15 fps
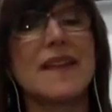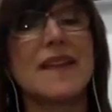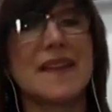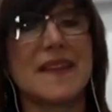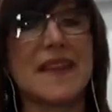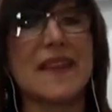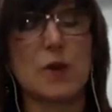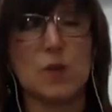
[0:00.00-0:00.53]

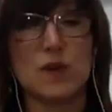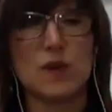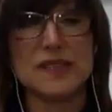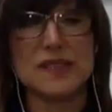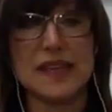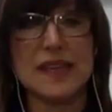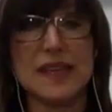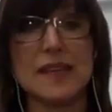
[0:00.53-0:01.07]
that that
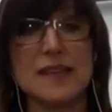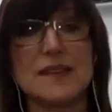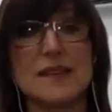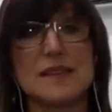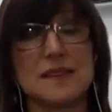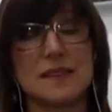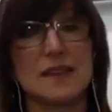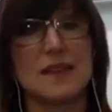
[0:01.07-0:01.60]
was
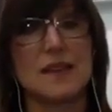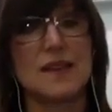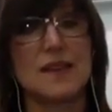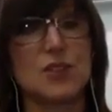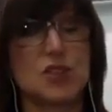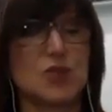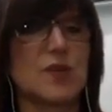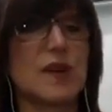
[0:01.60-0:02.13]
his
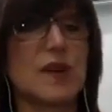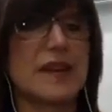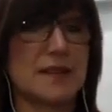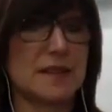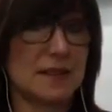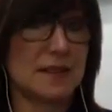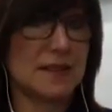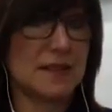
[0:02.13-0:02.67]
trait
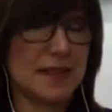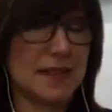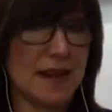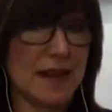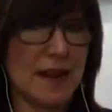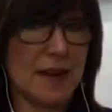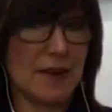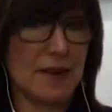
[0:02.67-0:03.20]
to
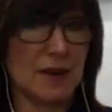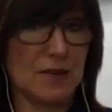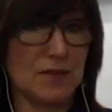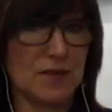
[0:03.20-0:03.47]
take care of.